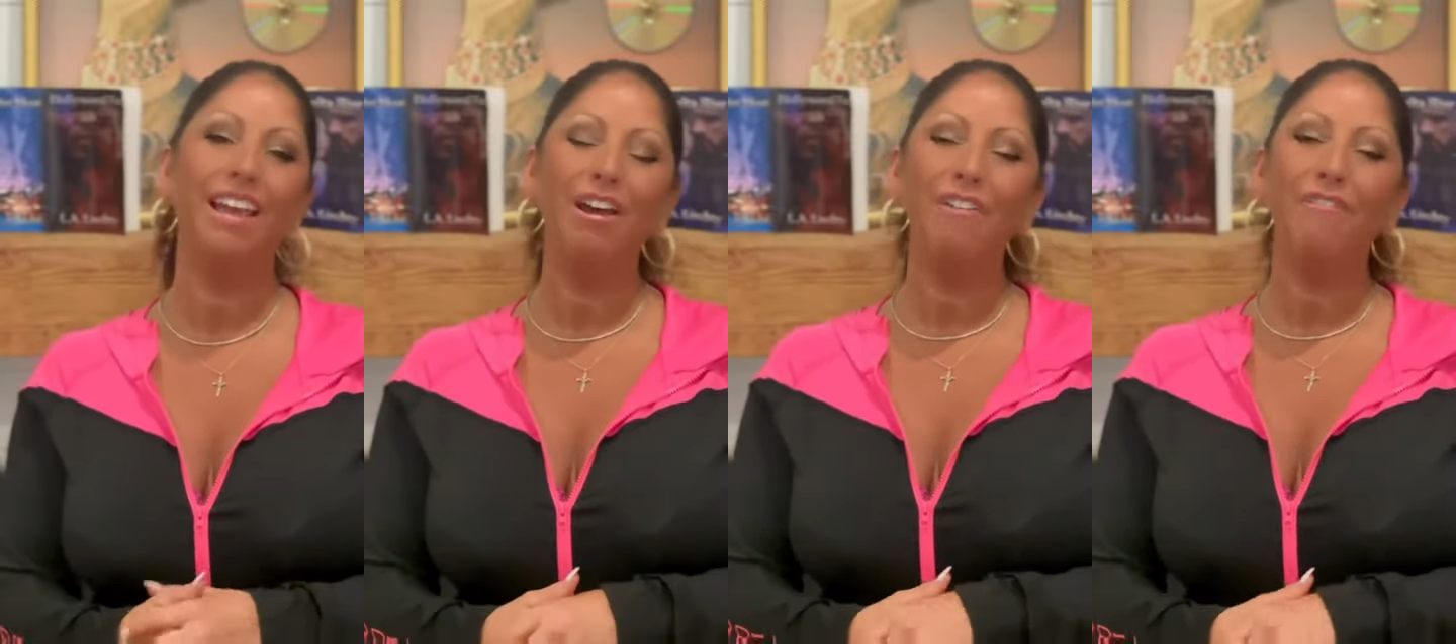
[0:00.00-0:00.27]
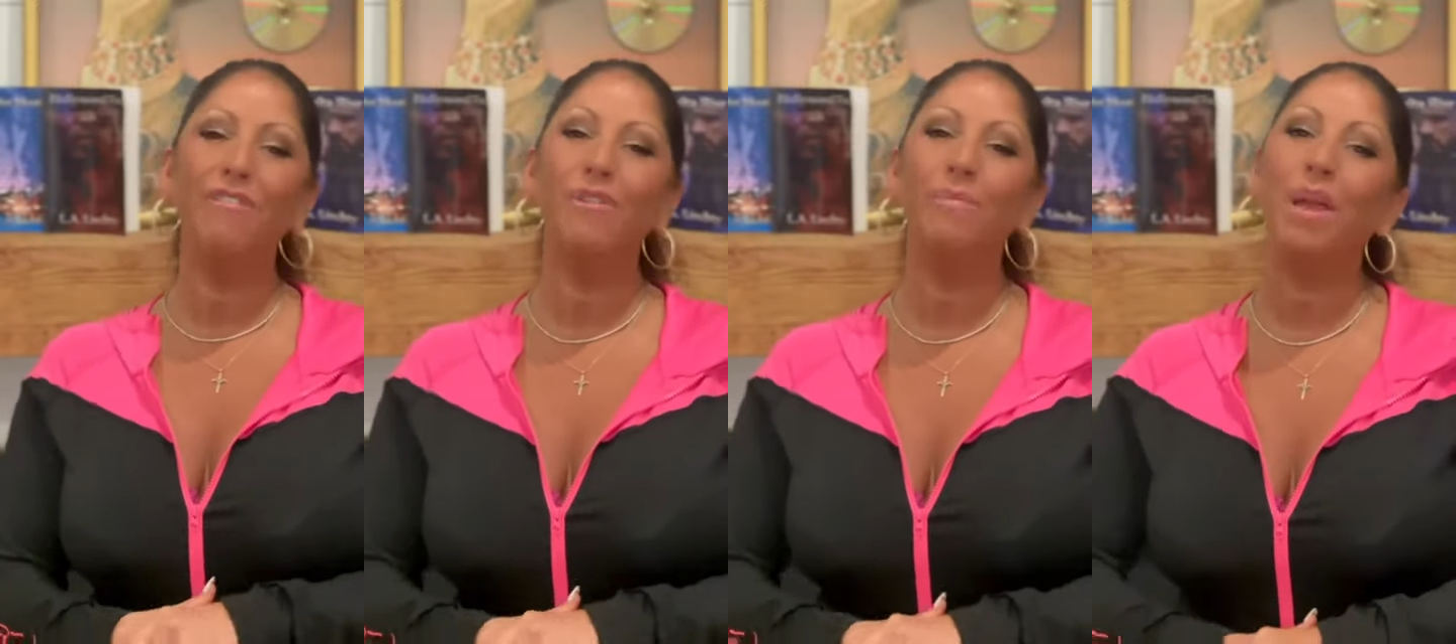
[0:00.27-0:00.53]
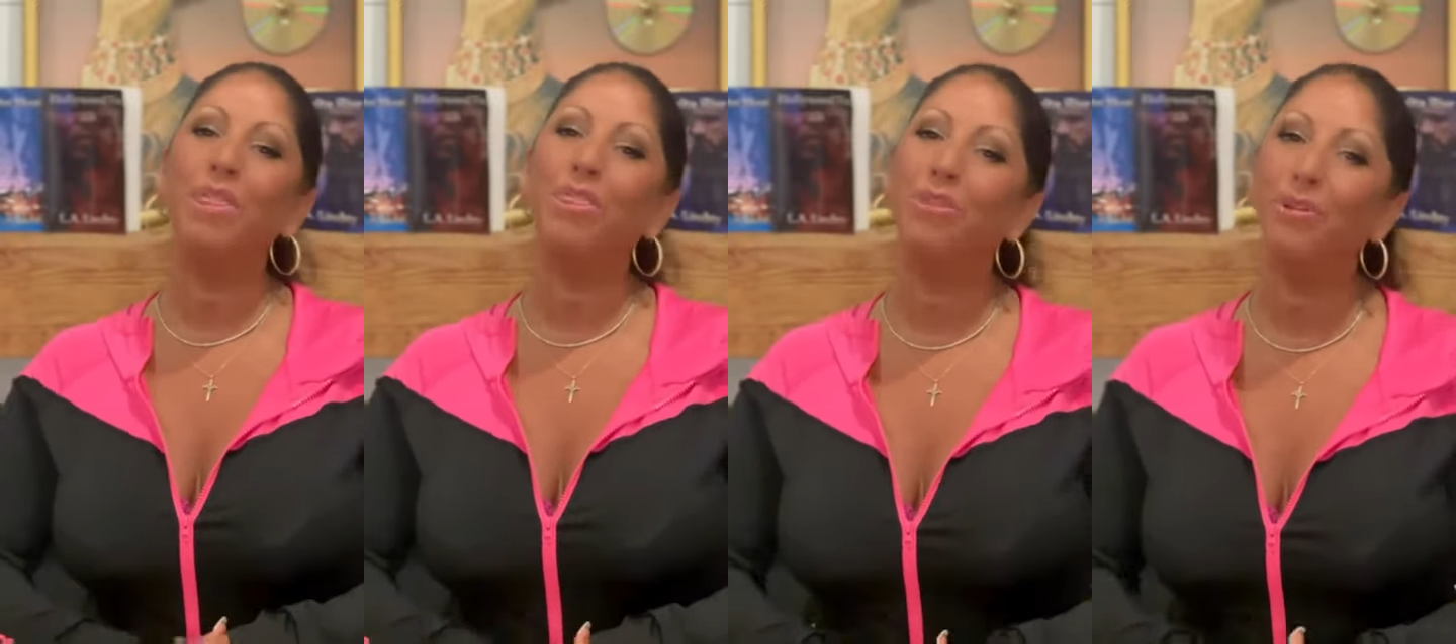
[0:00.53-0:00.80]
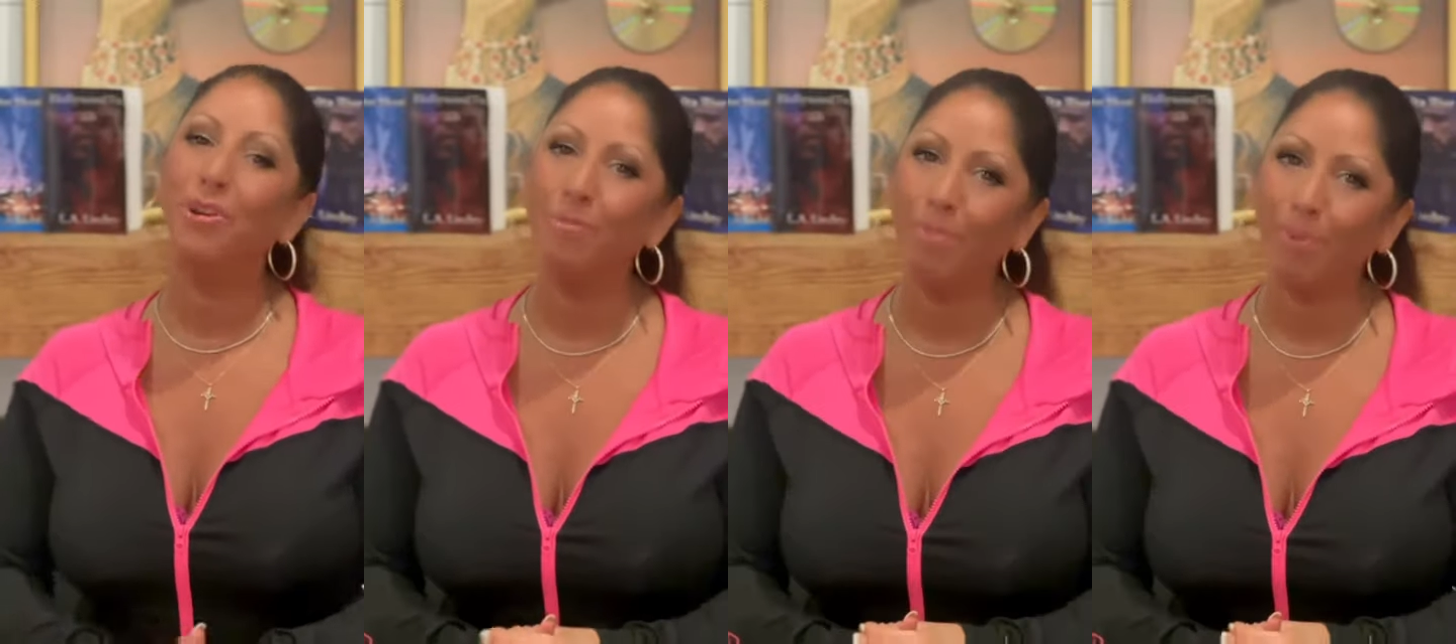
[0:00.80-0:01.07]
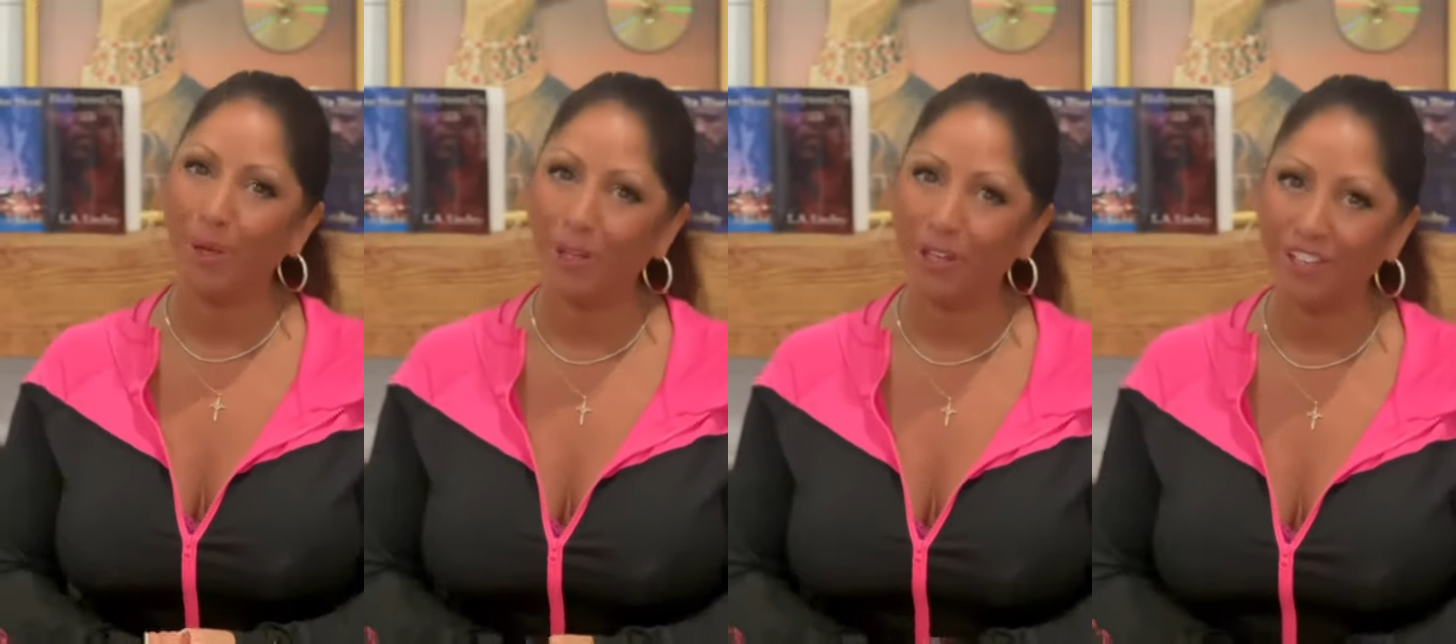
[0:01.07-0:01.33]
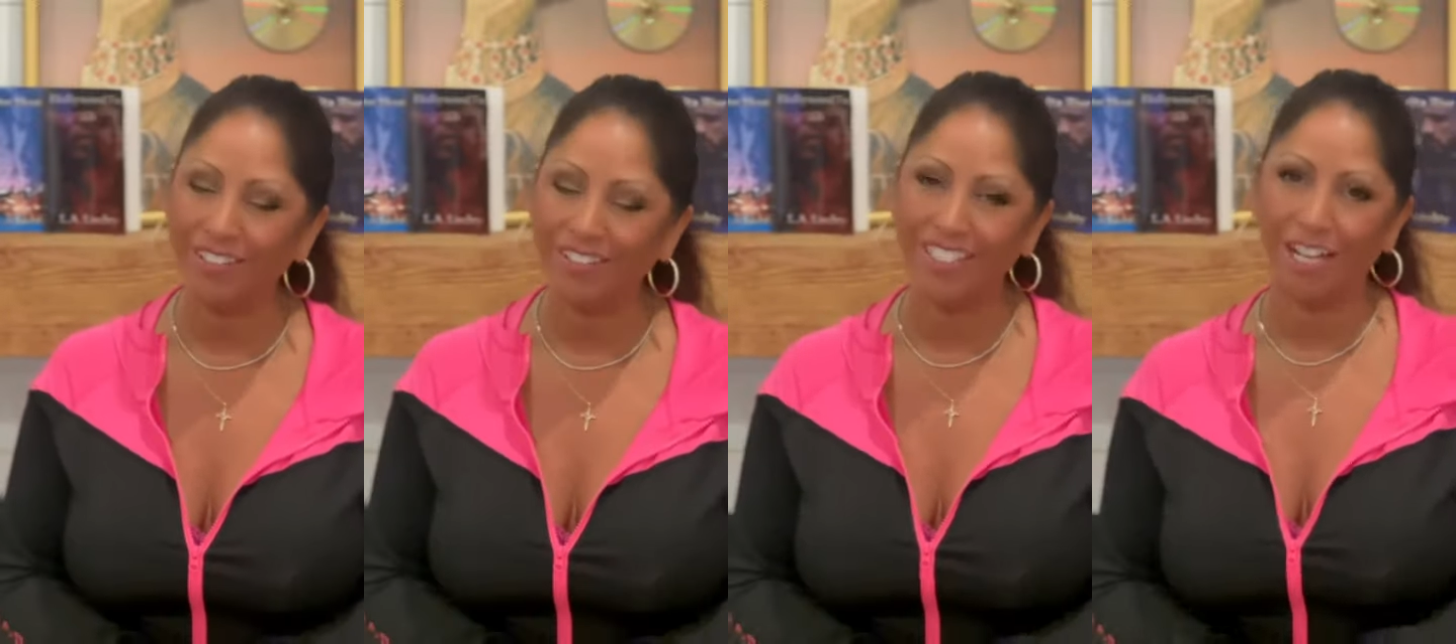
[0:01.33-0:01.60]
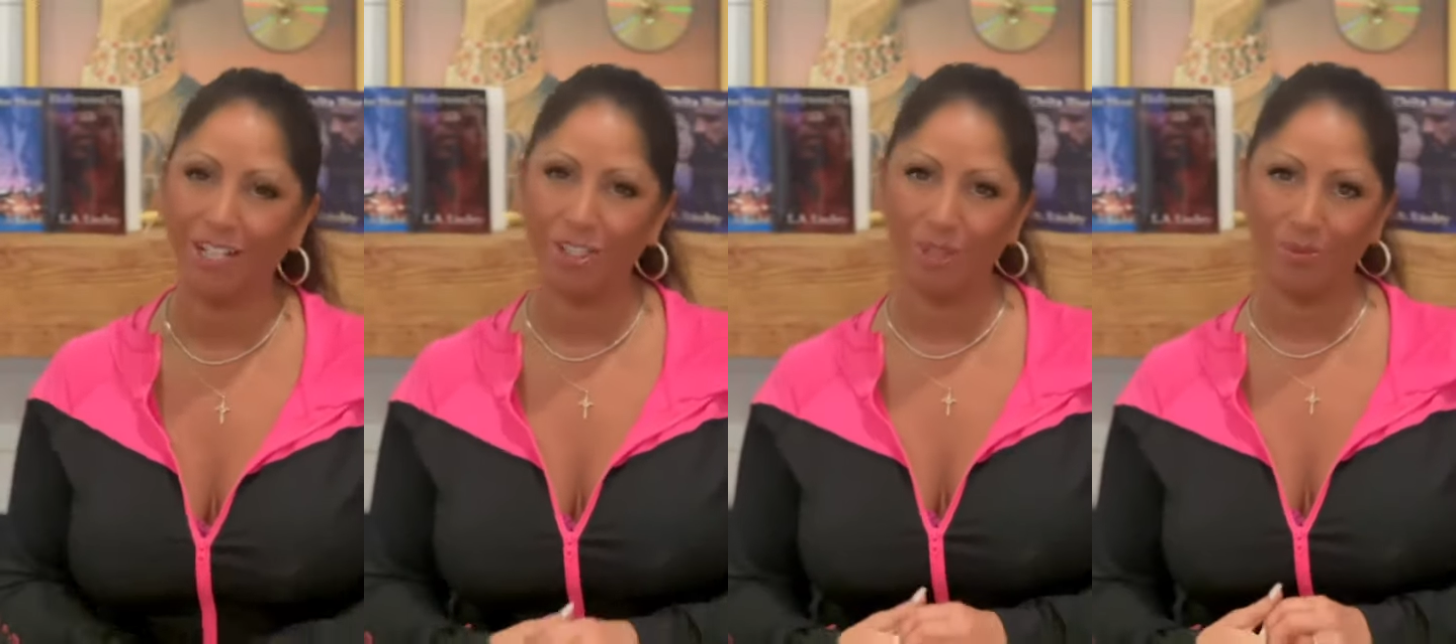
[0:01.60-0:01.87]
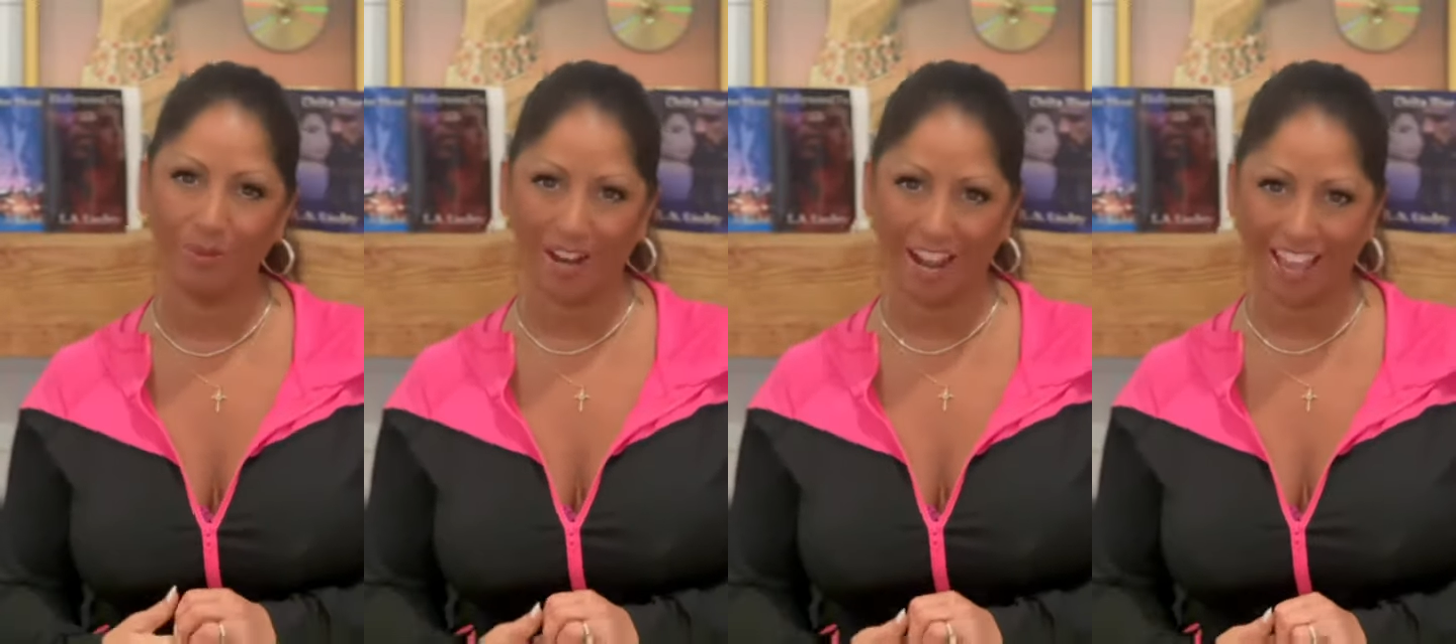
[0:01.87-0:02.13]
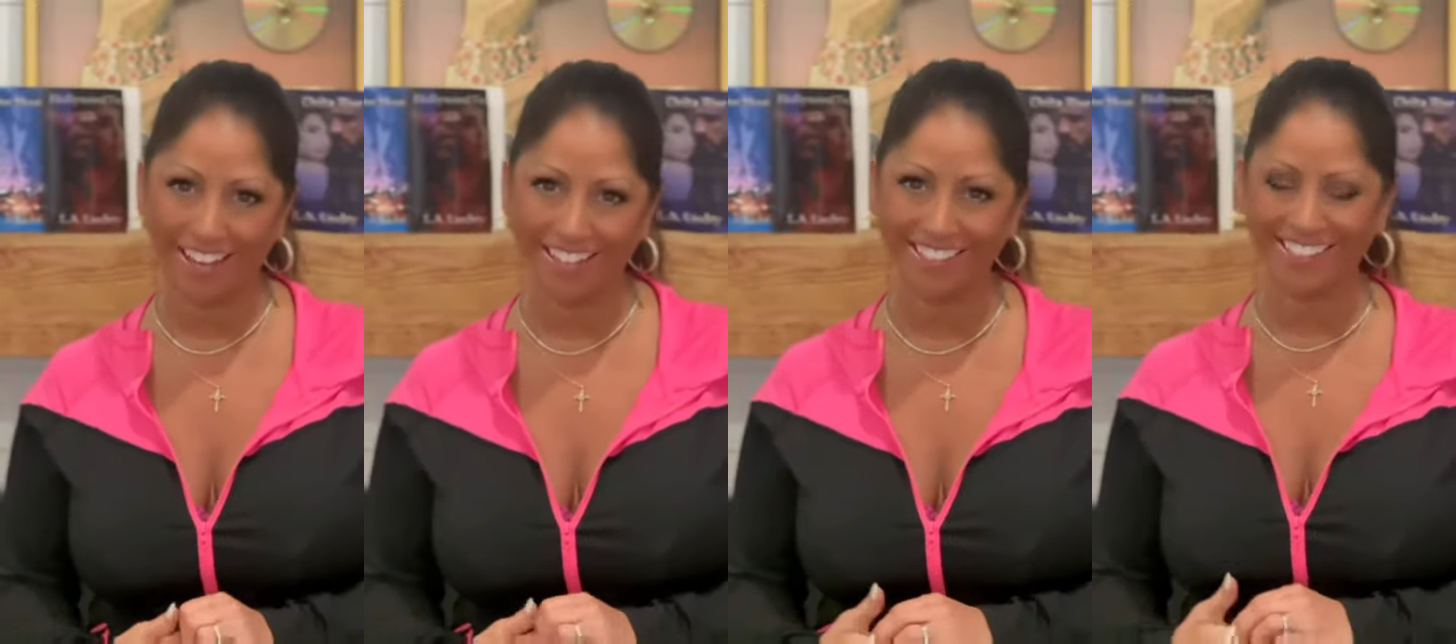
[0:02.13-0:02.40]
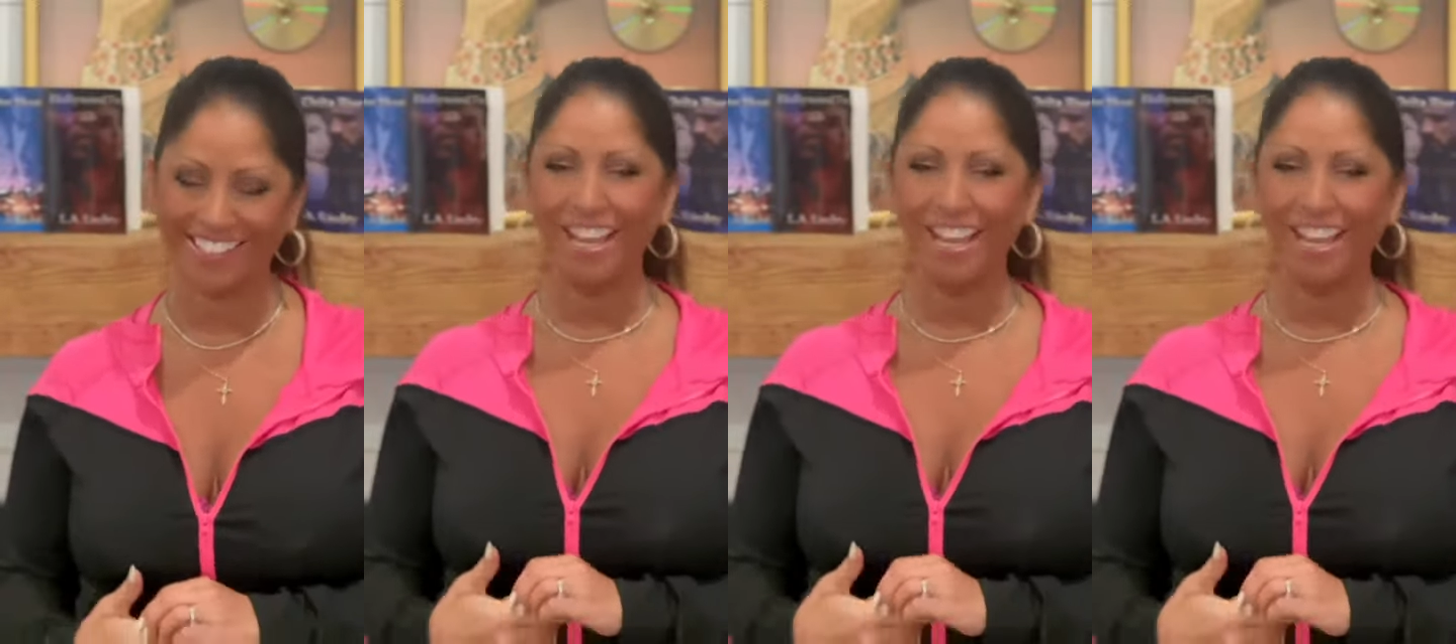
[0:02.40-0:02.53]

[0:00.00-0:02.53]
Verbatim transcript: for my third book, Delta Rise.